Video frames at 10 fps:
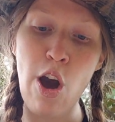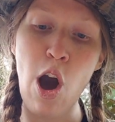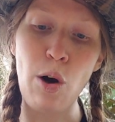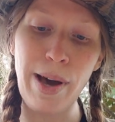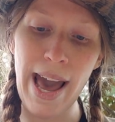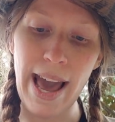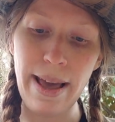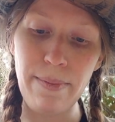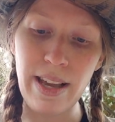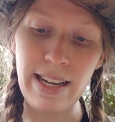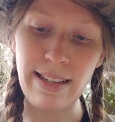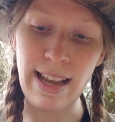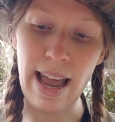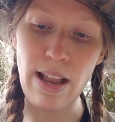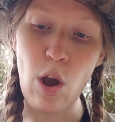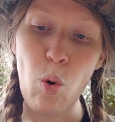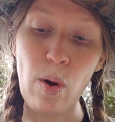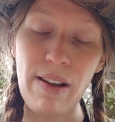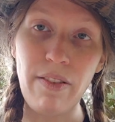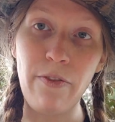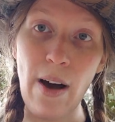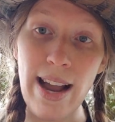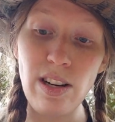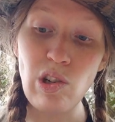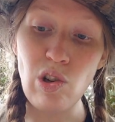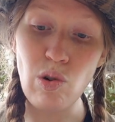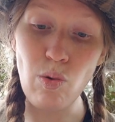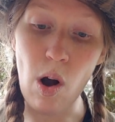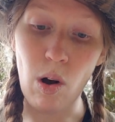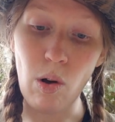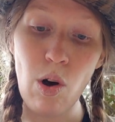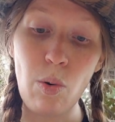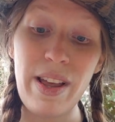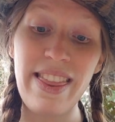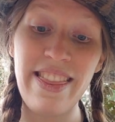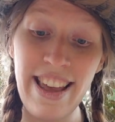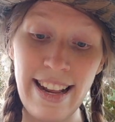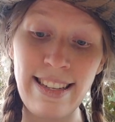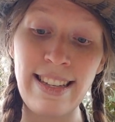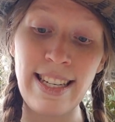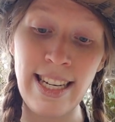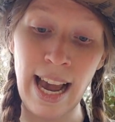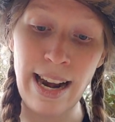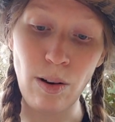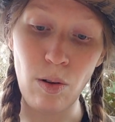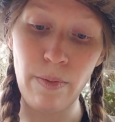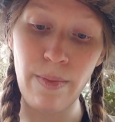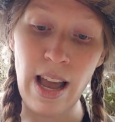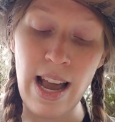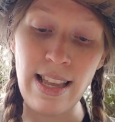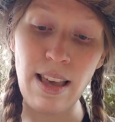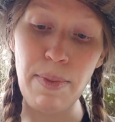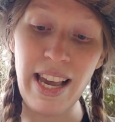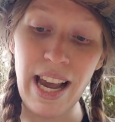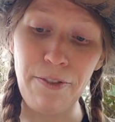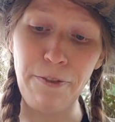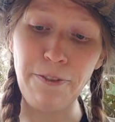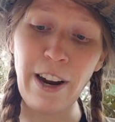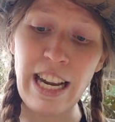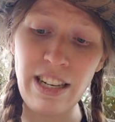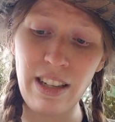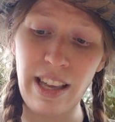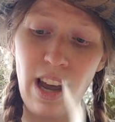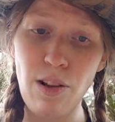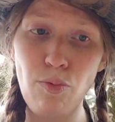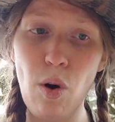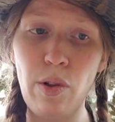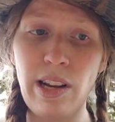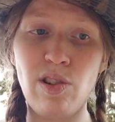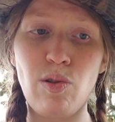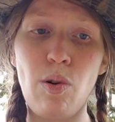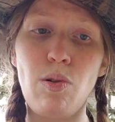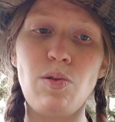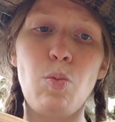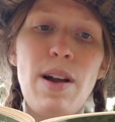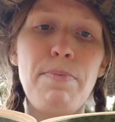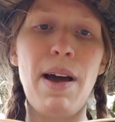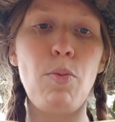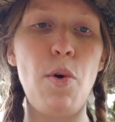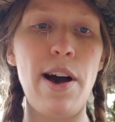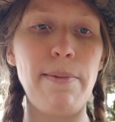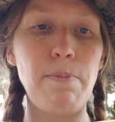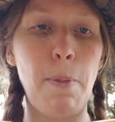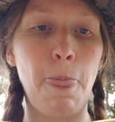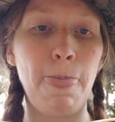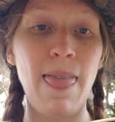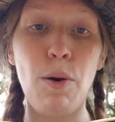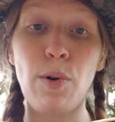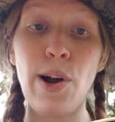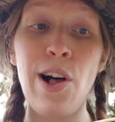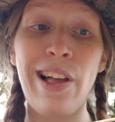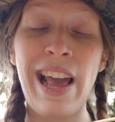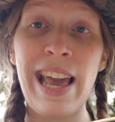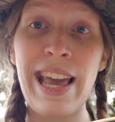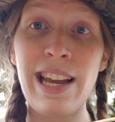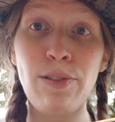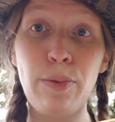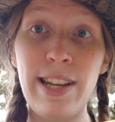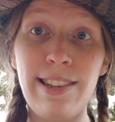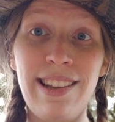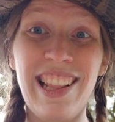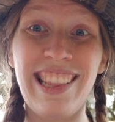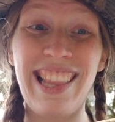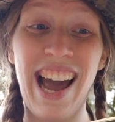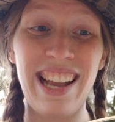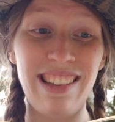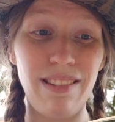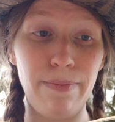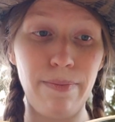"Okay," he said, "we have to find a scroll with this title." They began frantically unrolling scrolls one by one. They were all handwritten in Latin.